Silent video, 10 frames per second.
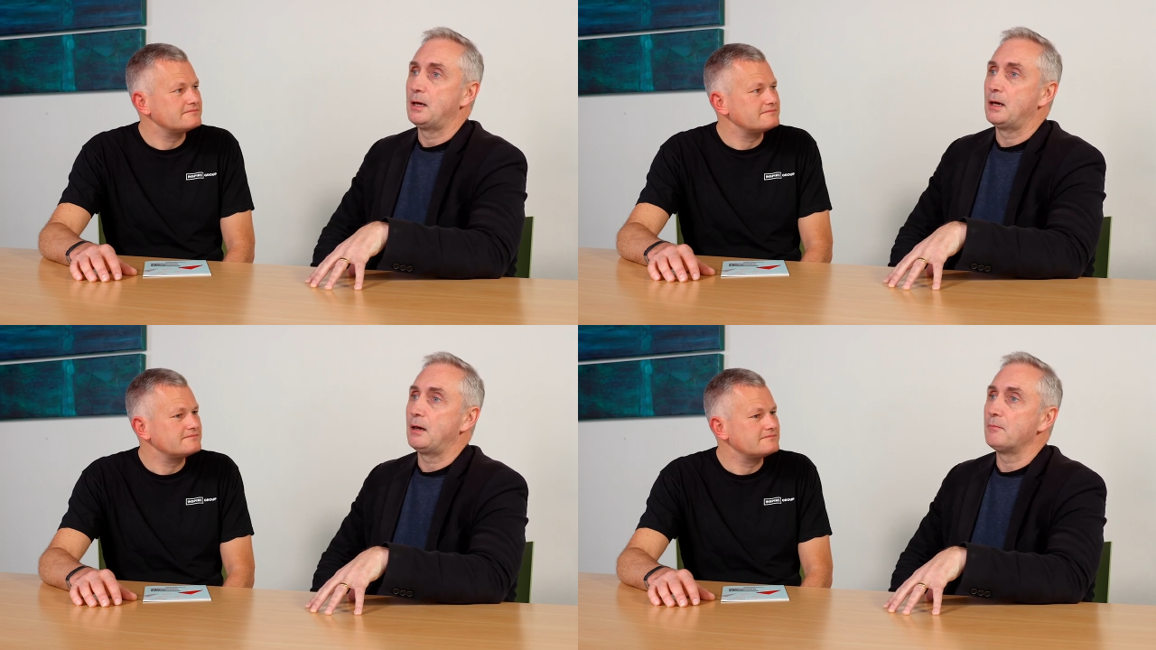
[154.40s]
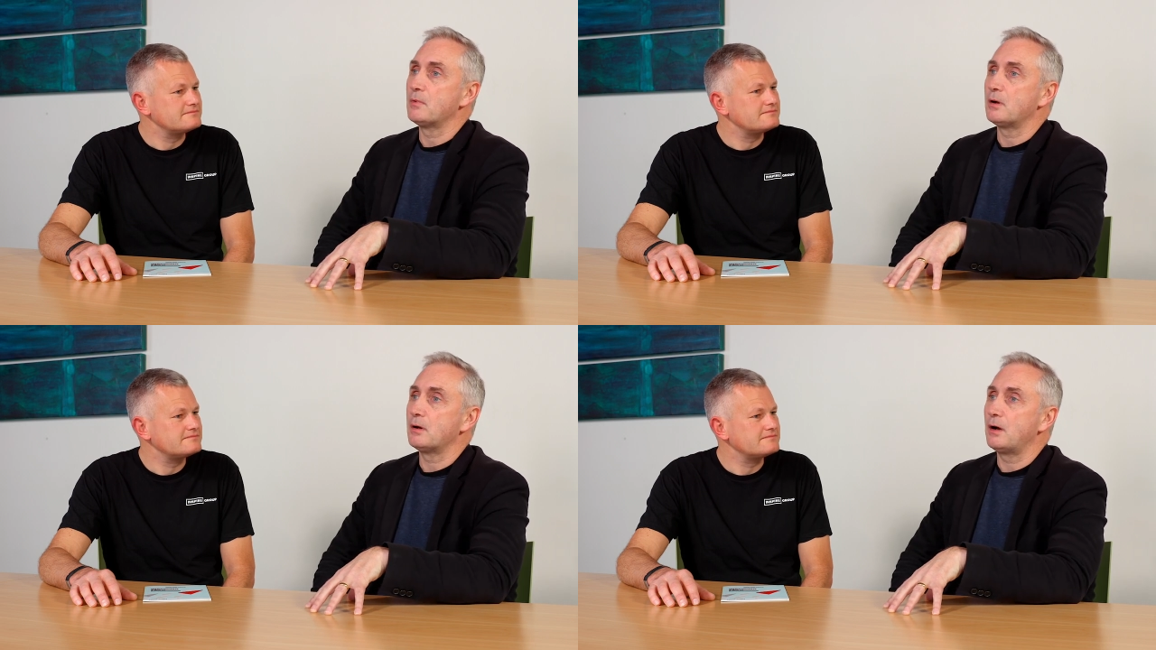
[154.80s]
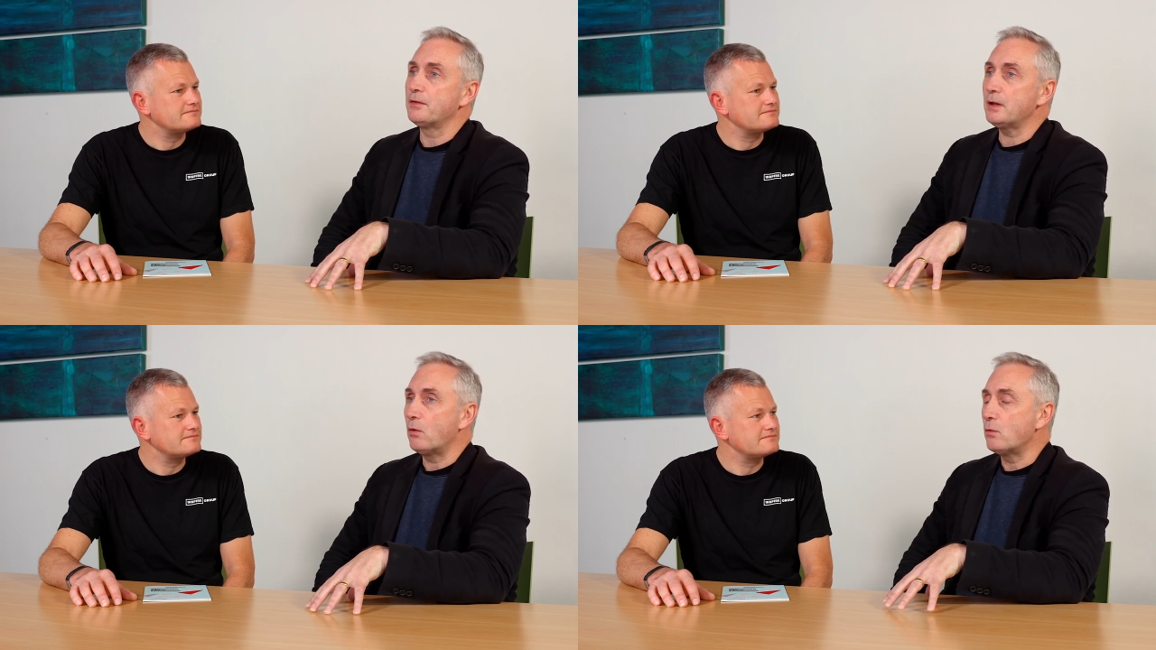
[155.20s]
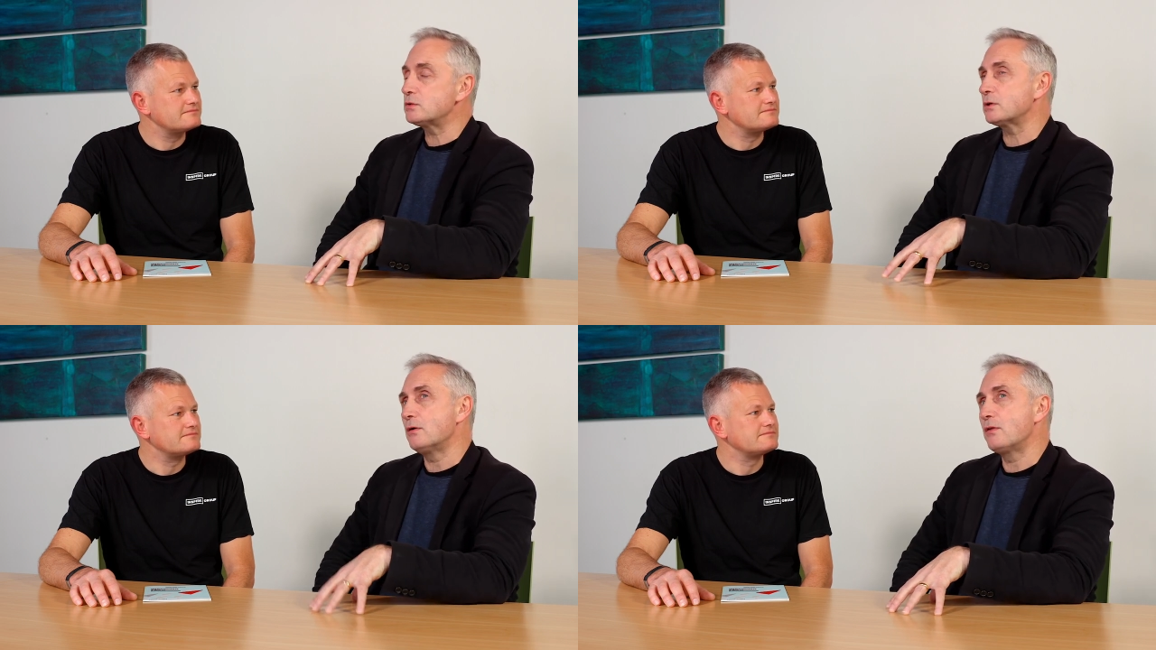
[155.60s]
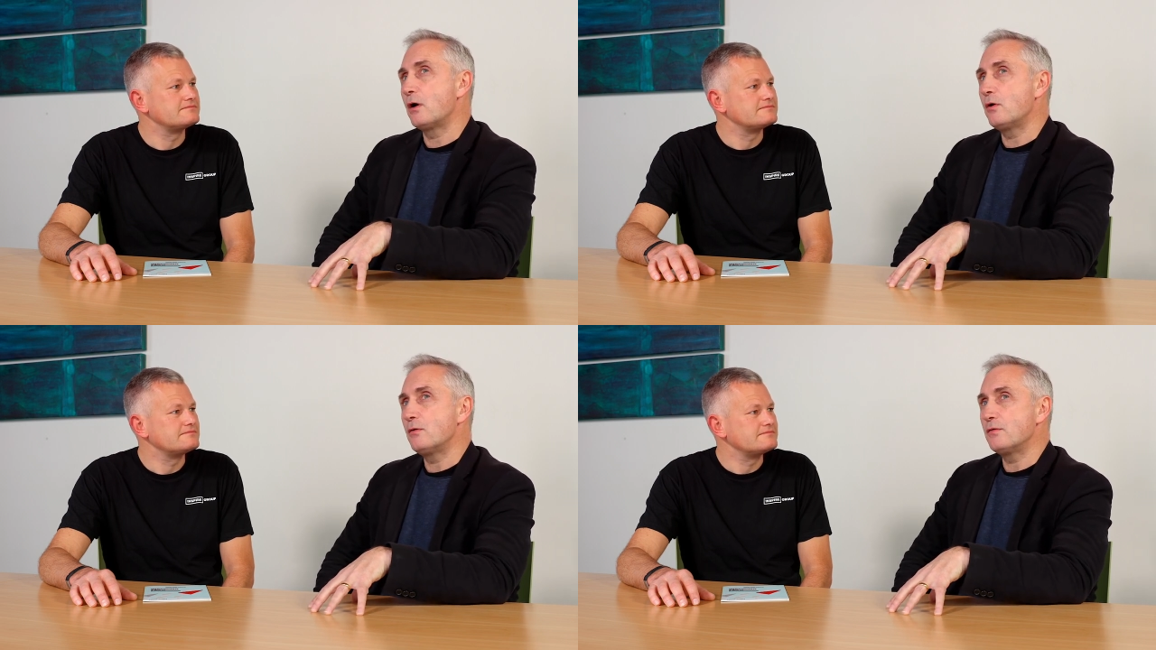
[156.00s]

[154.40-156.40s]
Speaker 1: Um, I think also though